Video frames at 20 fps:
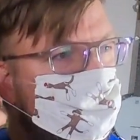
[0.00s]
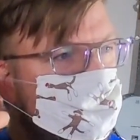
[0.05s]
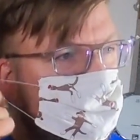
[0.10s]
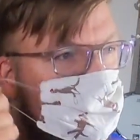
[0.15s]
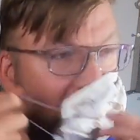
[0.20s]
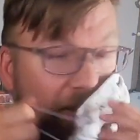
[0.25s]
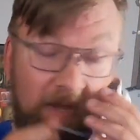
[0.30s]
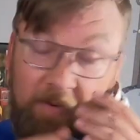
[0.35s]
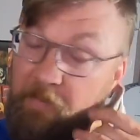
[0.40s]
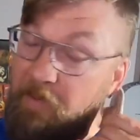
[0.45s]

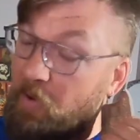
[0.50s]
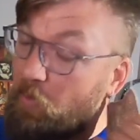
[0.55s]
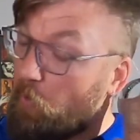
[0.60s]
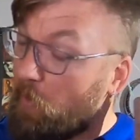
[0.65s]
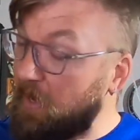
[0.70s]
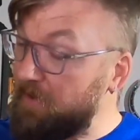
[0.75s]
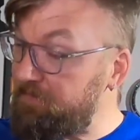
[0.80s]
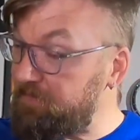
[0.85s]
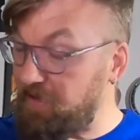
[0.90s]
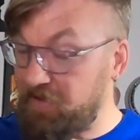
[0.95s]
Now, my
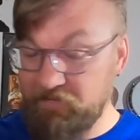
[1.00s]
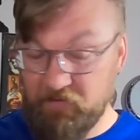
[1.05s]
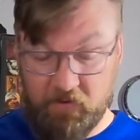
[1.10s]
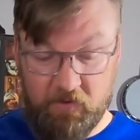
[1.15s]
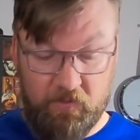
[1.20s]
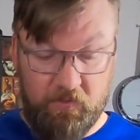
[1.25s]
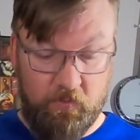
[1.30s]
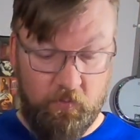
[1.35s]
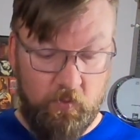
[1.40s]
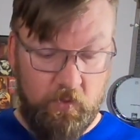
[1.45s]
wife gave it
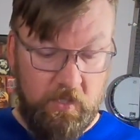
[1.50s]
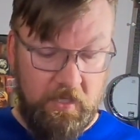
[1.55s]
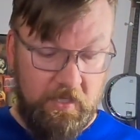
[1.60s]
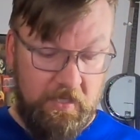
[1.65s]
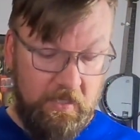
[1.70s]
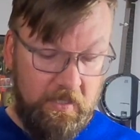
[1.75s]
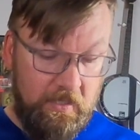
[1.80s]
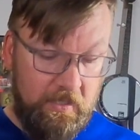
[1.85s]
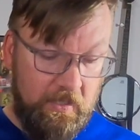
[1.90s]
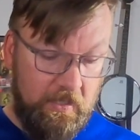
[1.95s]
a
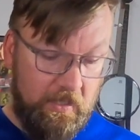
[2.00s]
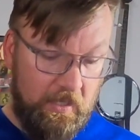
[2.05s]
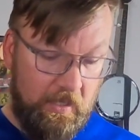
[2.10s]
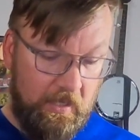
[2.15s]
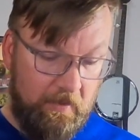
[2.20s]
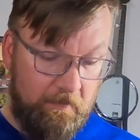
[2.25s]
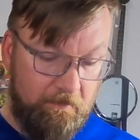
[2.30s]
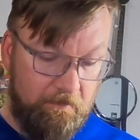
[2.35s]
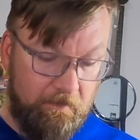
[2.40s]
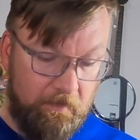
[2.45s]
3,
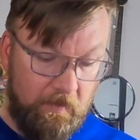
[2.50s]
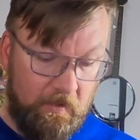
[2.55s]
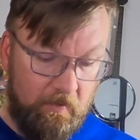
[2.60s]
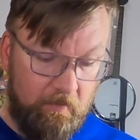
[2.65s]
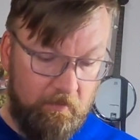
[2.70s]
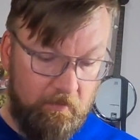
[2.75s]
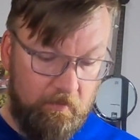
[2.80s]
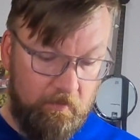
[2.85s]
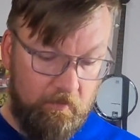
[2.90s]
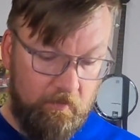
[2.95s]

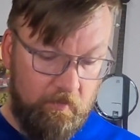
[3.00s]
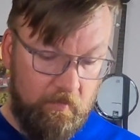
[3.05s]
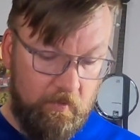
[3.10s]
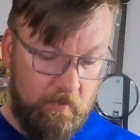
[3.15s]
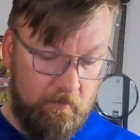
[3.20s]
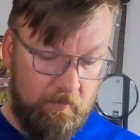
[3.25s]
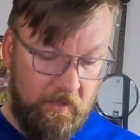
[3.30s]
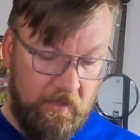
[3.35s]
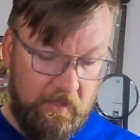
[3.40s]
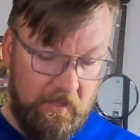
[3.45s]

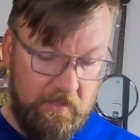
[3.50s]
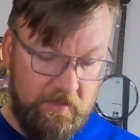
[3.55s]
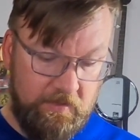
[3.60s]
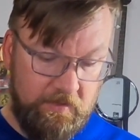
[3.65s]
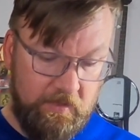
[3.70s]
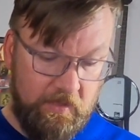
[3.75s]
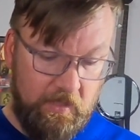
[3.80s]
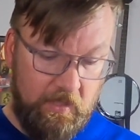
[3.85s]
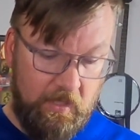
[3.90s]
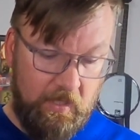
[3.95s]

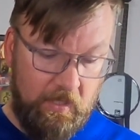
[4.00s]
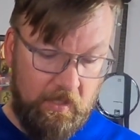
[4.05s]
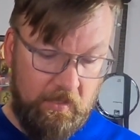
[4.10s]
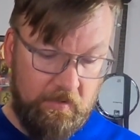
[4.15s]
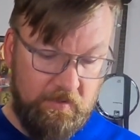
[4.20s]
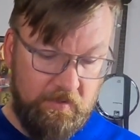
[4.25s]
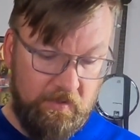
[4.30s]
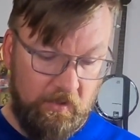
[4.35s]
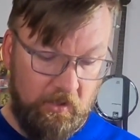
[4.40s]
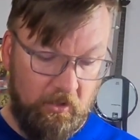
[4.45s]
because
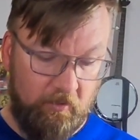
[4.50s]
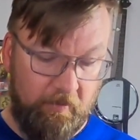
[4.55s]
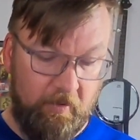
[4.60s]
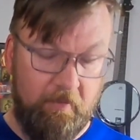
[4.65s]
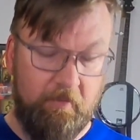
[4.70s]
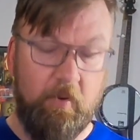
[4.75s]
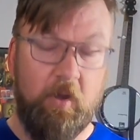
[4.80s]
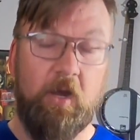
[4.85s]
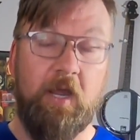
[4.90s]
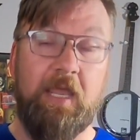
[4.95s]
it's a little
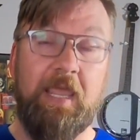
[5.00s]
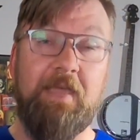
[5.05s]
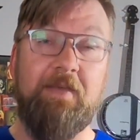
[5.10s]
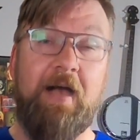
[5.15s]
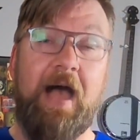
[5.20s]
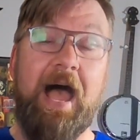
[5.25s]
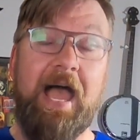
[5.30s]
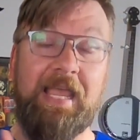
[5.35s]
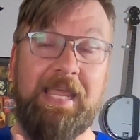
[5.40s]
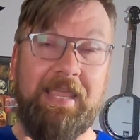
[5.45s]
bit, or
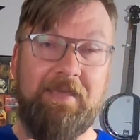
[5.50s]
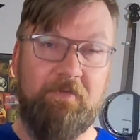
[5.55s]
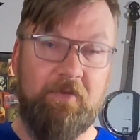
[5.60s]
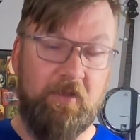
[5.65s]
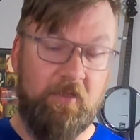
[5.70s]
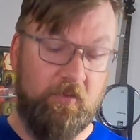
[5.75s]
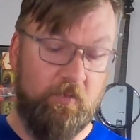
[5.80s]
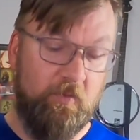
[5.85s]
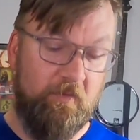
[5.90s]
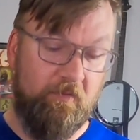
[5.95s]
I gave it
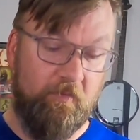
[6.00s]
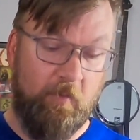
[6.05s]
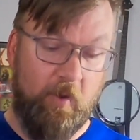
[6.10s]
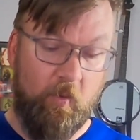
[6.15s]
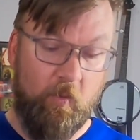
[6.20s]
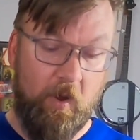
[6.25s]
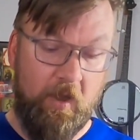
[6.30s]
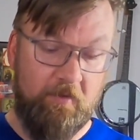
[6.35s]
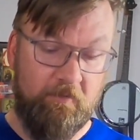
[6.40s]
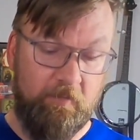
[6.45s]
a 3 for my
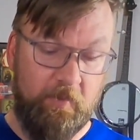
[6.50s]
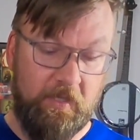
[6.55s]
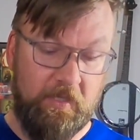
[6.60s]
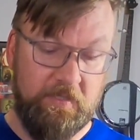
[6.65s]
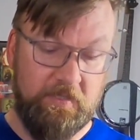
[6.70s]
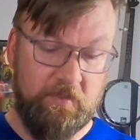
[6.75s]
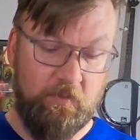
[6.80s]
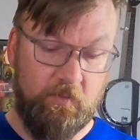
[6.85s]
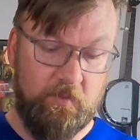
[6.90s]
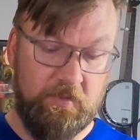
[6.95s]
wife
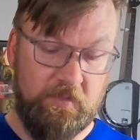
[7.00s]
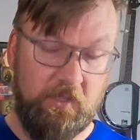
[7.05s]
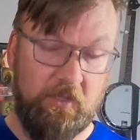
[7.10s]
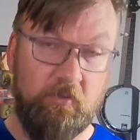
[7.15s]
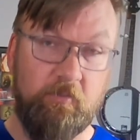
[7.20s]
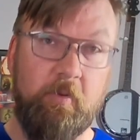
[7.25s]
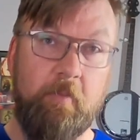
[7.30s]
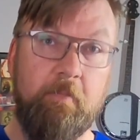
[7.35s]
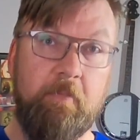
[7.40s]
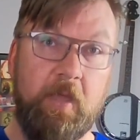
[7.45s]
because it was a
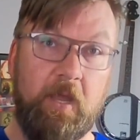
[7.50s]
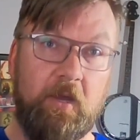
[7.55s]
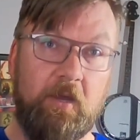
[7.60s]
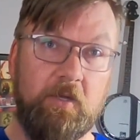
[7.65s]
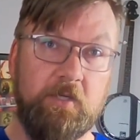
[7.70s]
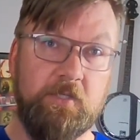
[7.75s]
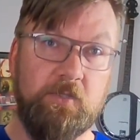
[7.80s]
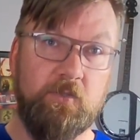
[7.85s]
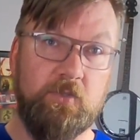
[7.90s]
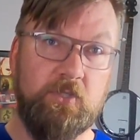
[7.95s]
little bit
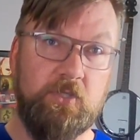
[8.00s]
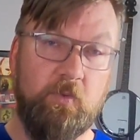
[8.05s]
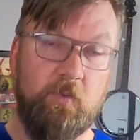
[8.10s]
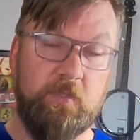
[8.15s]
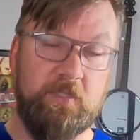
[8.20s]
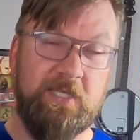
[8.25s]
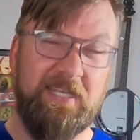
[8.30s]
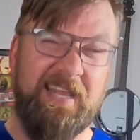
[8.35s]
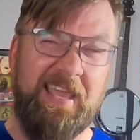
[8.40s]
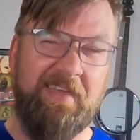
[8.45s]
bigger, so she
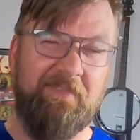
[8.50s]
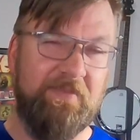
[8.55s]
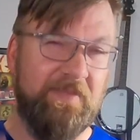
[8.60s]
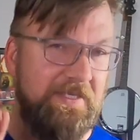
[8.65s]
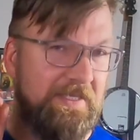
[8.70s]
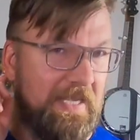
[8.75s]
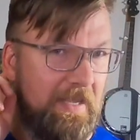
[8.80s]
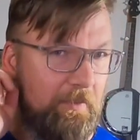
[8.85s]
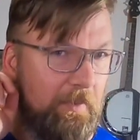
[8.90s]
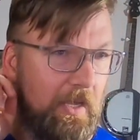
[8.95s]
wasn't going to have the
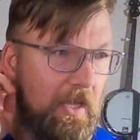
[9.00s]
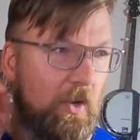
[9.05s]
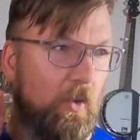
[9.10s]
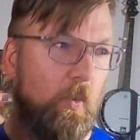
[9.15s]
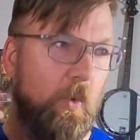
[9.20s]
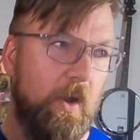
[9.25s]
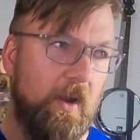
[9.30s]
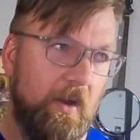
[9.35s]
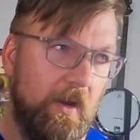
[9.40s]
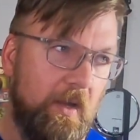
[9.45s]
same kind of
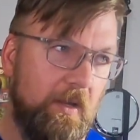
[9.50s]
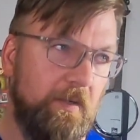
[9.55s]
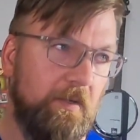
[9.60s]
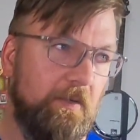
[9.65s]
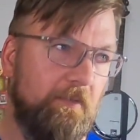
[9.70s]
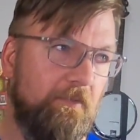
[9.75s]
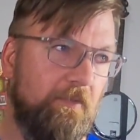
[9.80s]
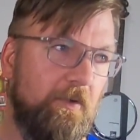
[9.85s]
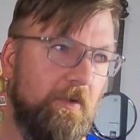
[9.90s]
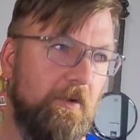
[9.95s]
wear on
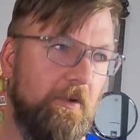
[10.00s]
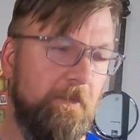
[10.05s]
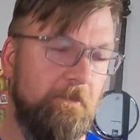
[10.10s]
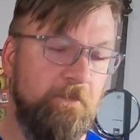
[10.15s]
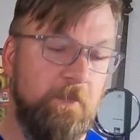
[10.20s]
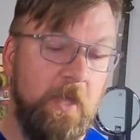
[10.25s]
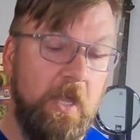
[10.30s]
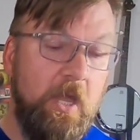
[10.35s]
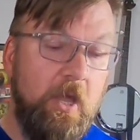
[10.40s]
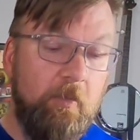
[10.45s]
her for her.
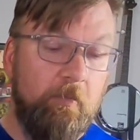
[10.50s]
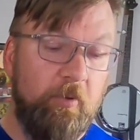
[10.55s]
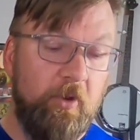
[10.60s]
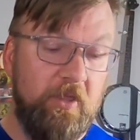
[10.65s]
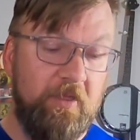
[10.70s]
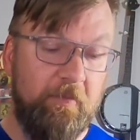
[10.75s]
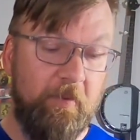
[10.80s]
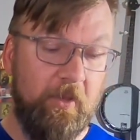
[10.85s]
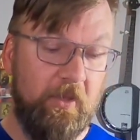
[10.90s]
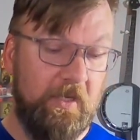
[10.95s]

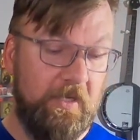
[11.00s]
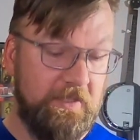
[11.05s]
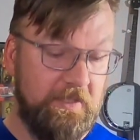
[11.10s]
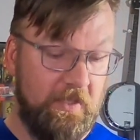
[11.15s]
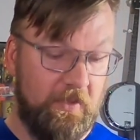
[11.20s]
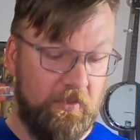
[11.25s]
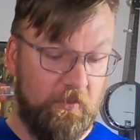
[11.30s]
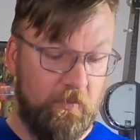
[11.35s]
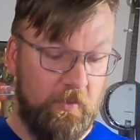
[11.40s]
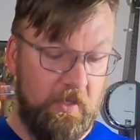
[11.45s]
Breathability is
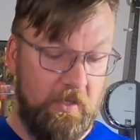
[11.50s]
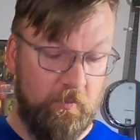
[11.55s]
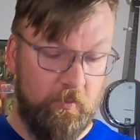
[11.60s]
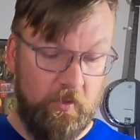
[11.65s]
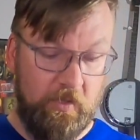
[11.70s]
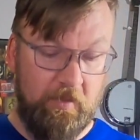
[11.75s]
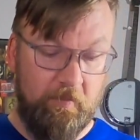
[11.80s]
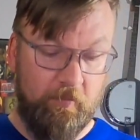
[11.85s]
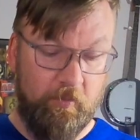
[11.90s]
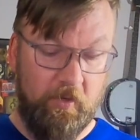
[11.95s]
a 3. It
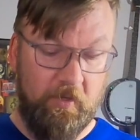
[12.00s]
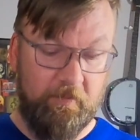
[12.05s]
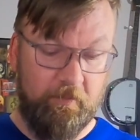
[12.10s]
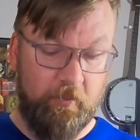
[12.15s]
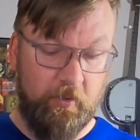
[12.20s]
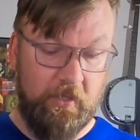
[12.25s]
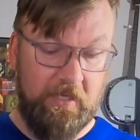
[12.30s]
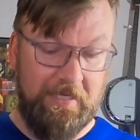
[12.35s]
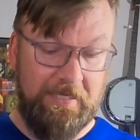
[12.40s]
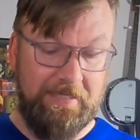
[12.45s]
really breathed
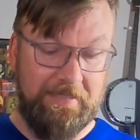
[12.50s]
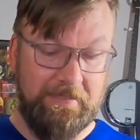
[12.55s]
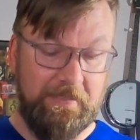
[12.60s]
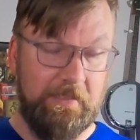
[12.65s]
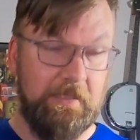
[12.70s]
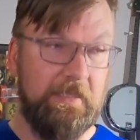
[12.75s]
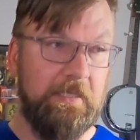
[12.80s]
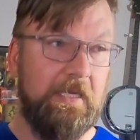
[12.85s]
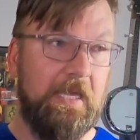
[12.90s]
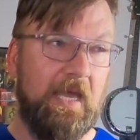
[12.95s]
pretty
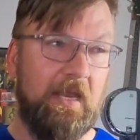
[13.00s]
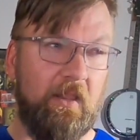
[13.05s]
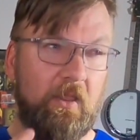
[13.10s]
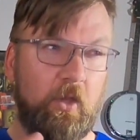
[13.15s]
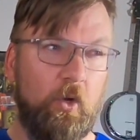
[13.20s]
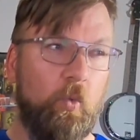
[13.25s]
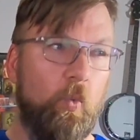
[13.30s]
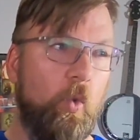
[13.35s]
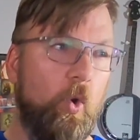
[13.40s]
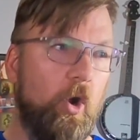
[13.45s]
easily. Got a
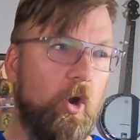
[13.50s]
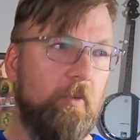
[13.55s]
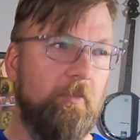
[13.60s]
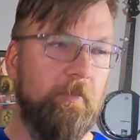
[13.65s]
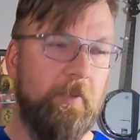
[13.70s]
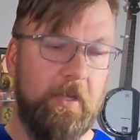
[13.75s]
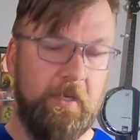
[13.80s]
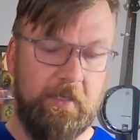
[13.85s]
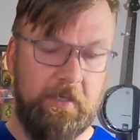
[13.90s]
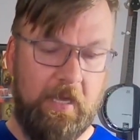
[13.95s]
little
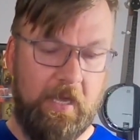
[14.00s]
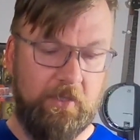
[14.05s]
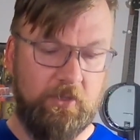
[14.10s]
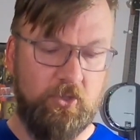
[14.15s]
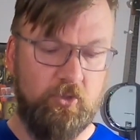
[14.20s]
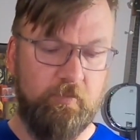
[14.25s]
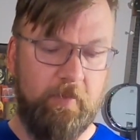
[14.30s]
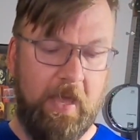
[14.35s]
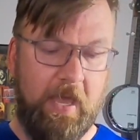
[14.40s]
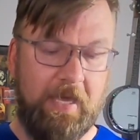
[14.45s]
warm, but not
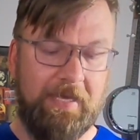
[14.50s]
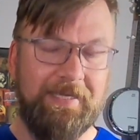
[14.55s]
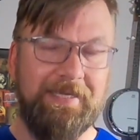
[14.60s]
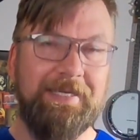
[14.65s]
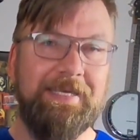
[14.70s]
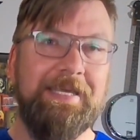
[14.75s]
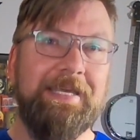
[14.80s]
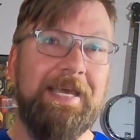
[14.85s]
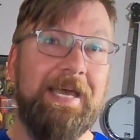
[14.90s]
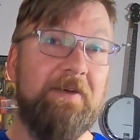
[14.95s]
too bad.
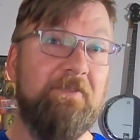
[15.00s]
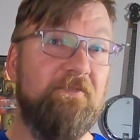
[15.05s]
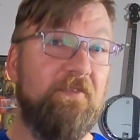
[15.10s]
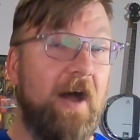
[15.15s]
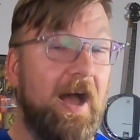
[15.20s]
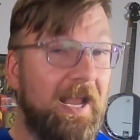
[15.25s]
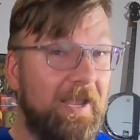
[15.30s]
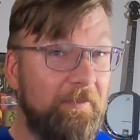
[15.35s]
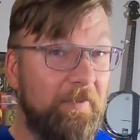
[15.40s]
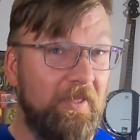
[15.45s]

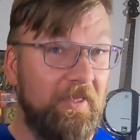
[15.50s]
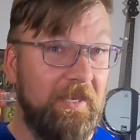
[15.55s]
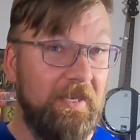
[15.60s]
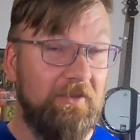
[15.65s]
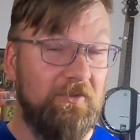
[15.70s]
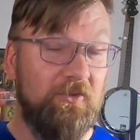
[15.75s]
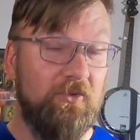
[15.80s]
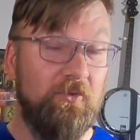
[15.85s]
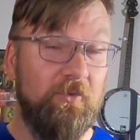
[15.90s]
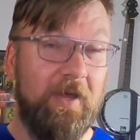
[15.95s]
Foggability
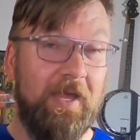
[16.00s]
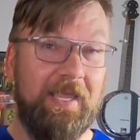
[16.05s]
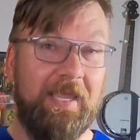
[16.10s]
a 2.